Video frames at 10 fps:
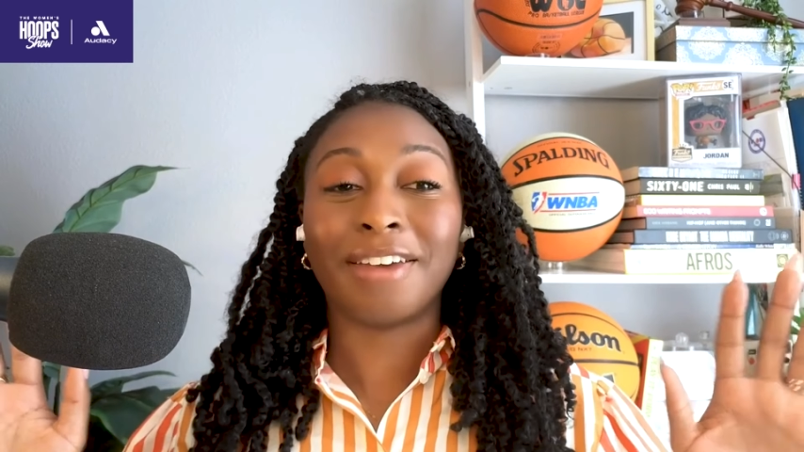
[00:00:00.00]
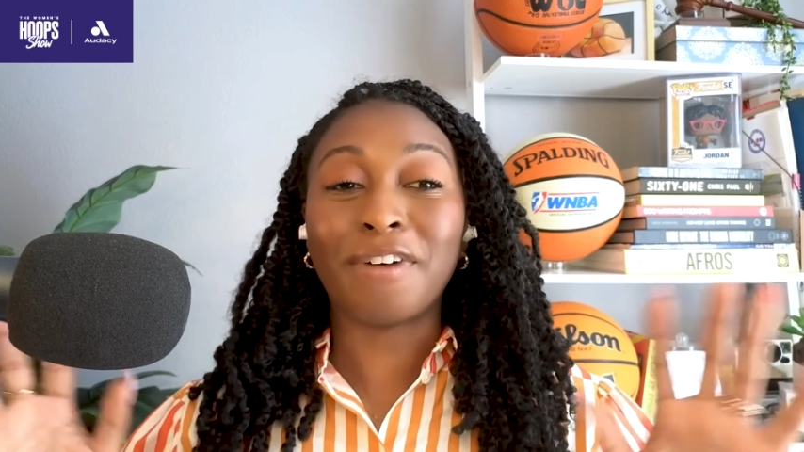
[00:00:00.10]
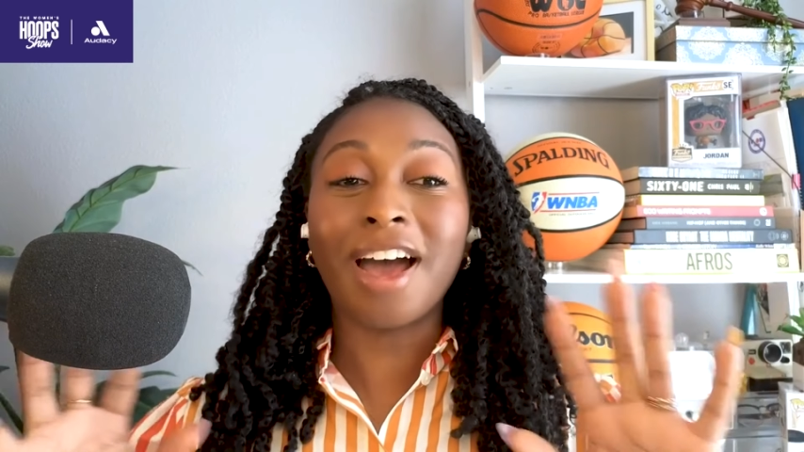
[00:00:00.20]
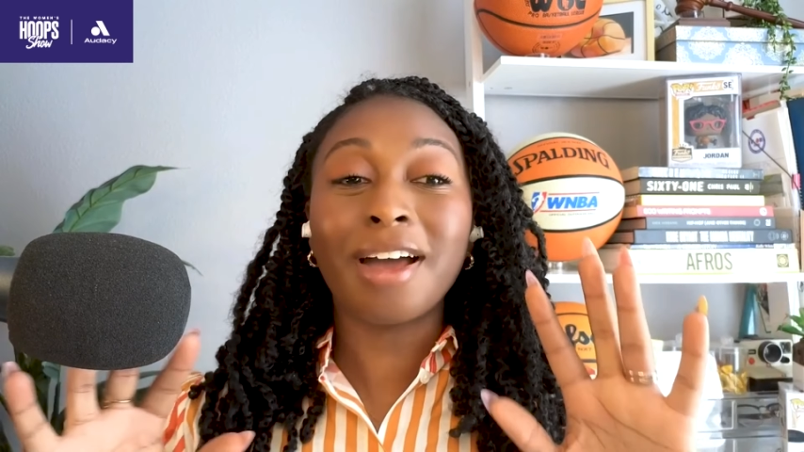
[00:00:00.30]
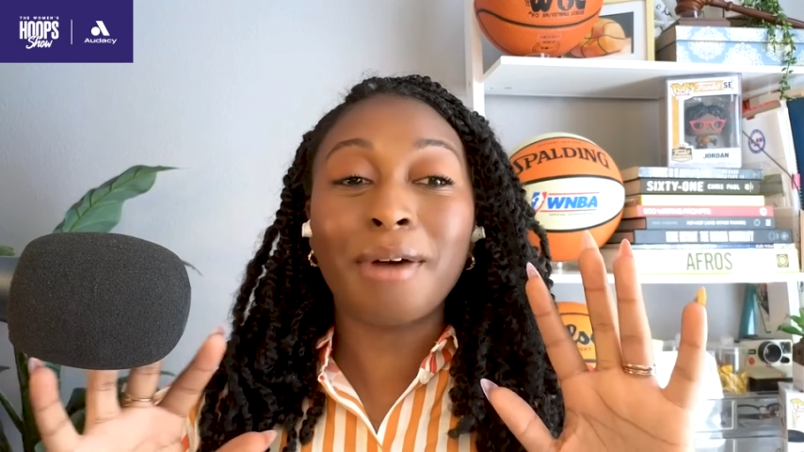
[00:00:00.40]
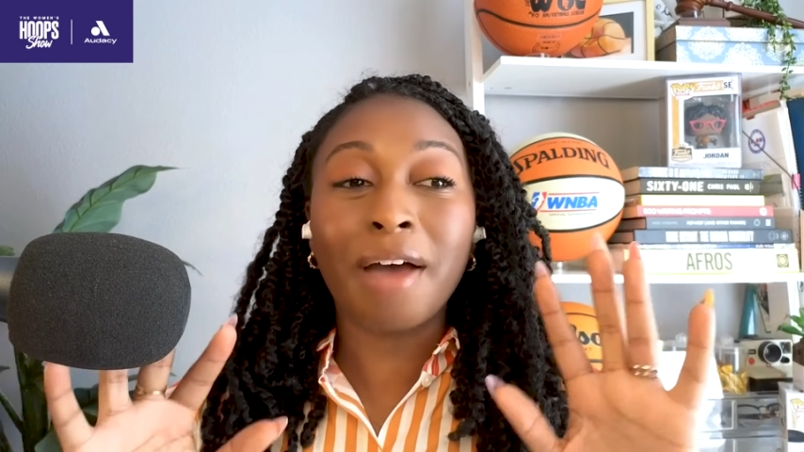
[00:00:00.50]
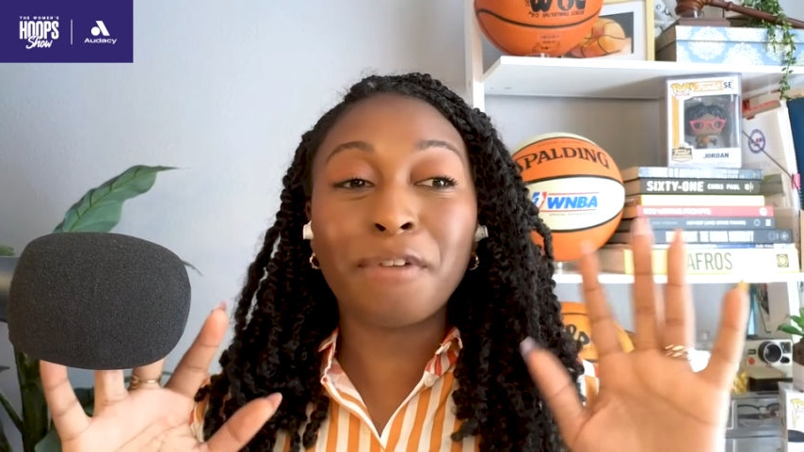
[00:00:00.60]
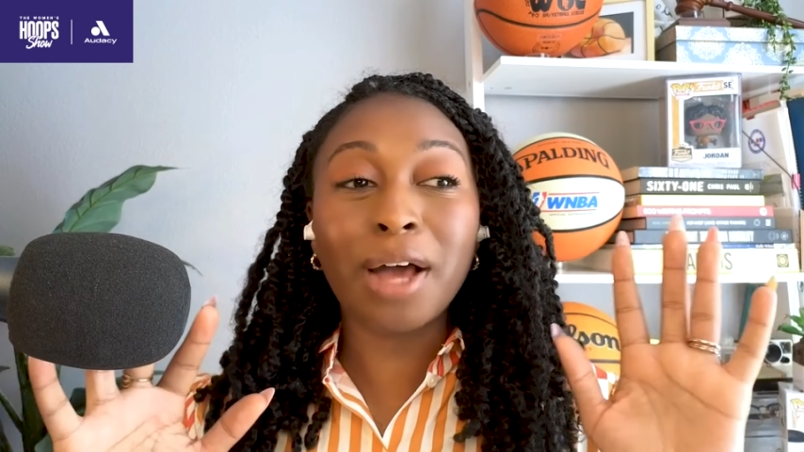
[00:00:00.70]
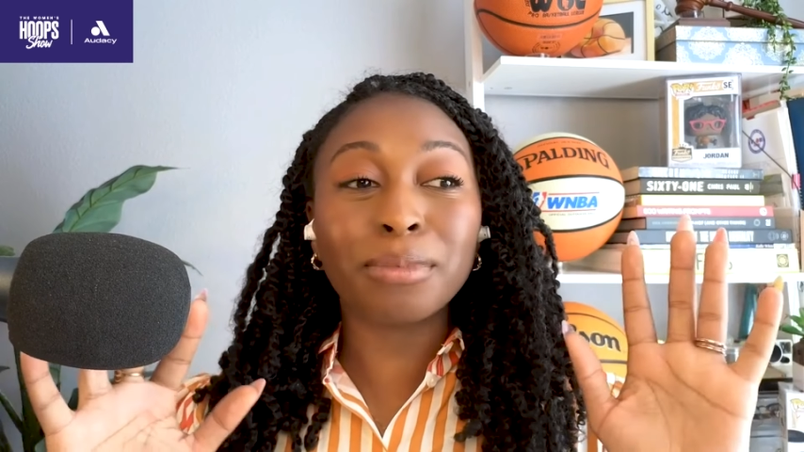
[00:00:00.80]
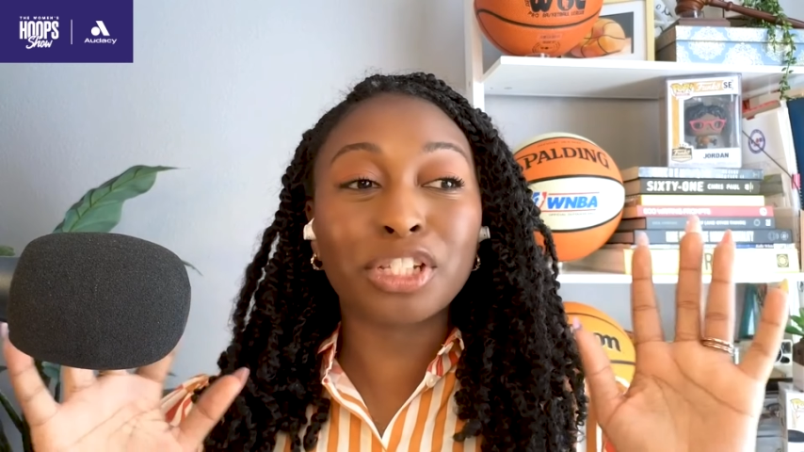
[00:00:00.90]
if
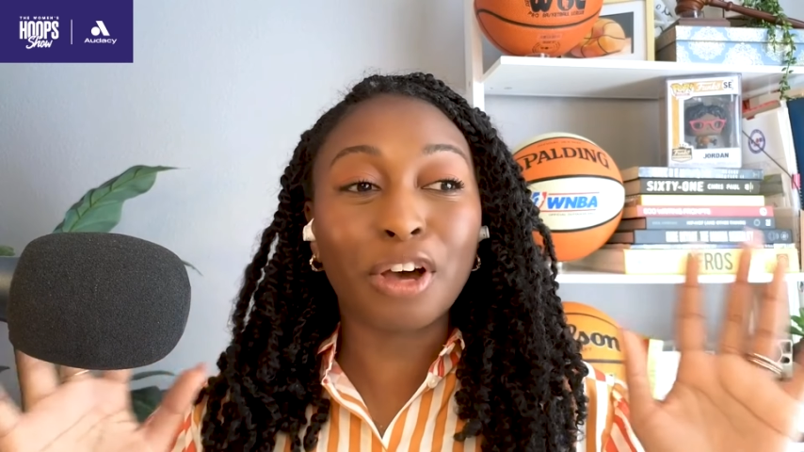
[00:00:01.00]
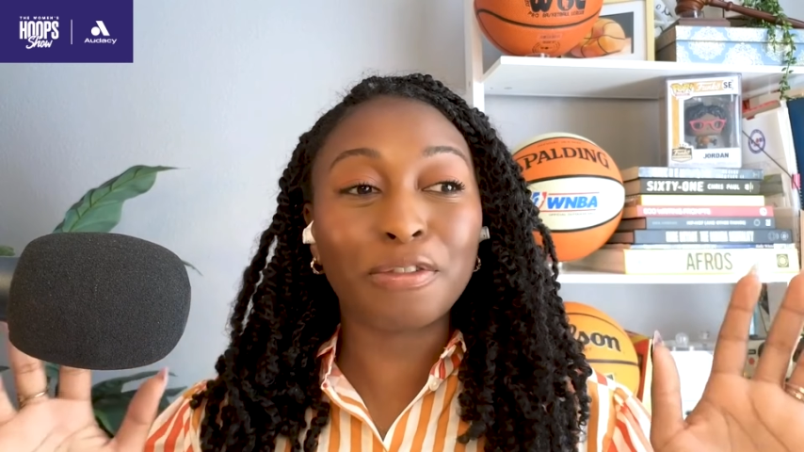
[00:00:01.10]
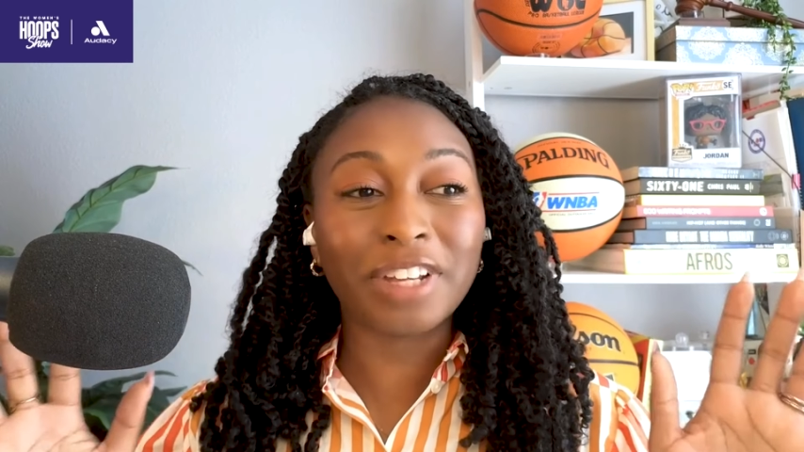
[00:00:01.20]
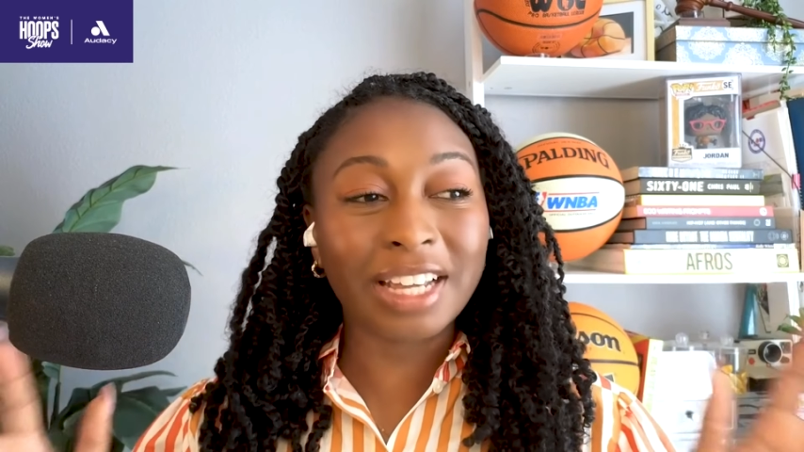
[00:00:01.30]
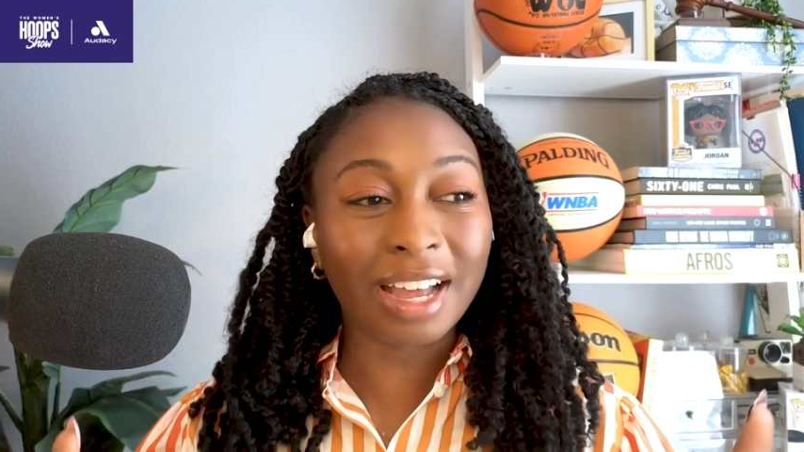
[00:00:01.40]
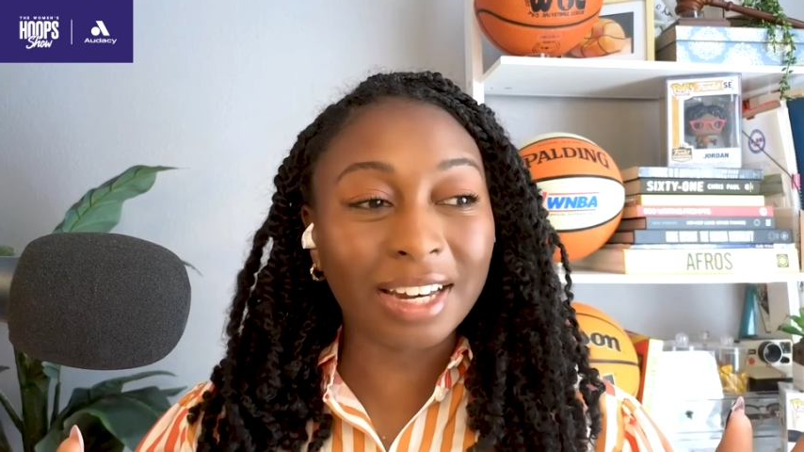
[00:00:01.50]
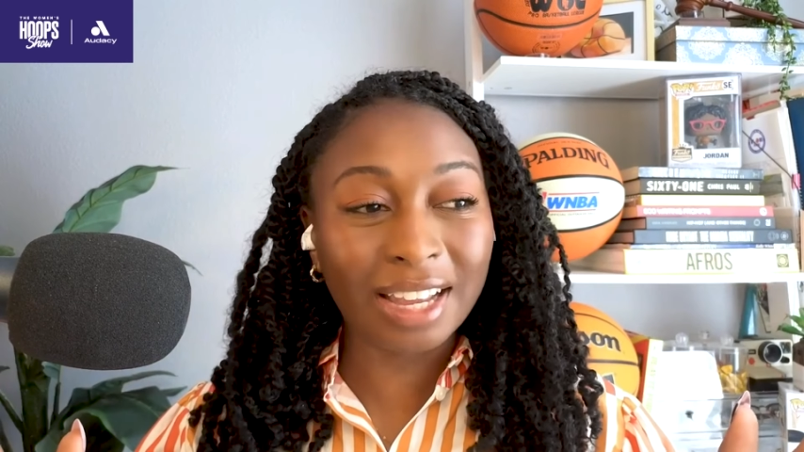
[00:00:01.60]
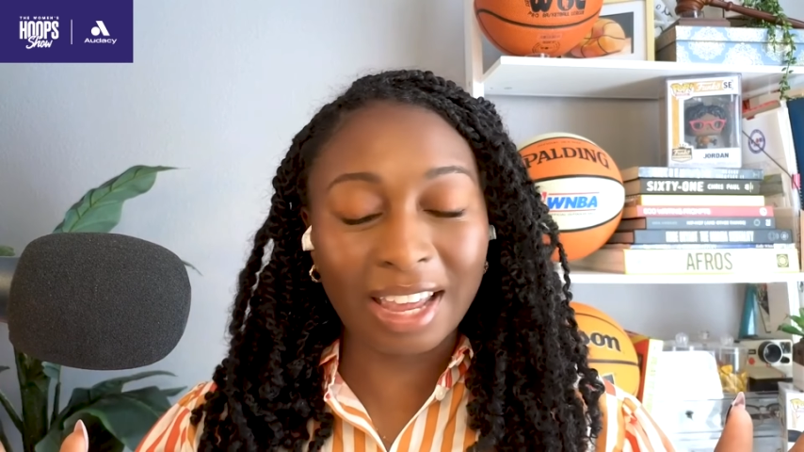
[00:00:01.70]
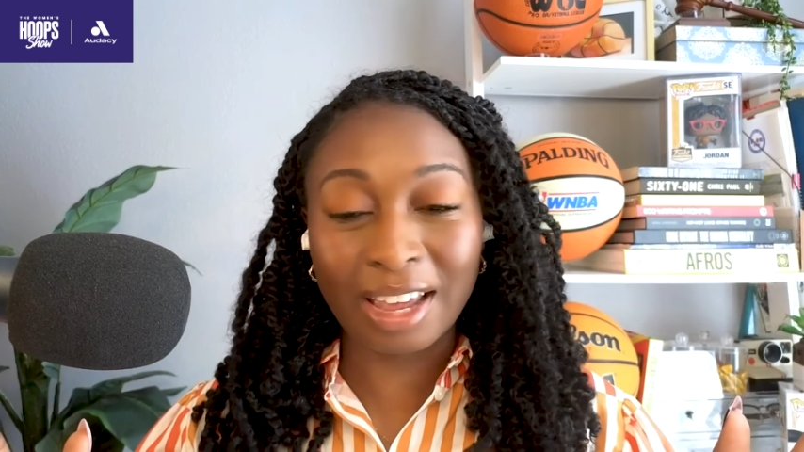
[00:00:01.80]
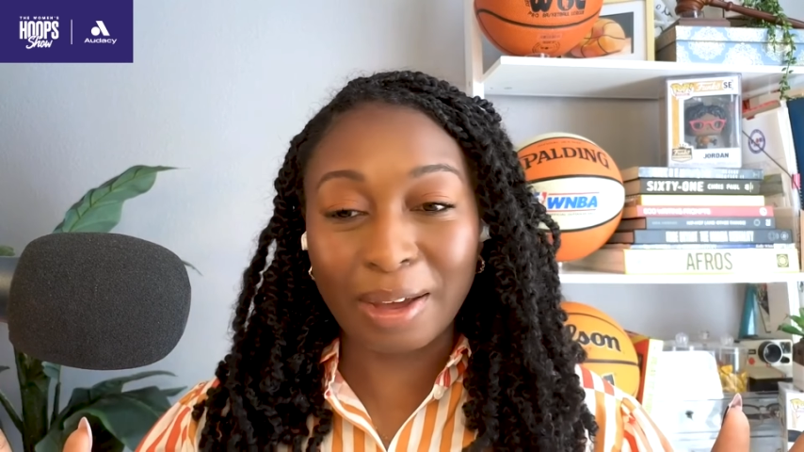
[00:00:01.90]
I'm Sophie
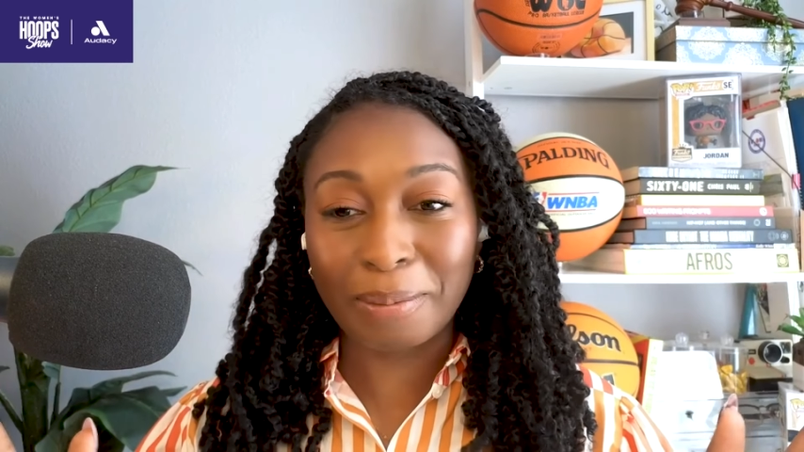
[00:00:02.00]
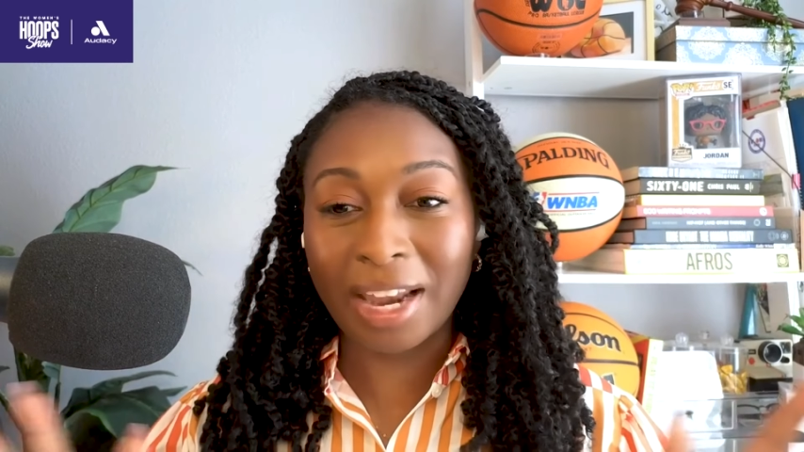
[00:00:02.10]
Cunningham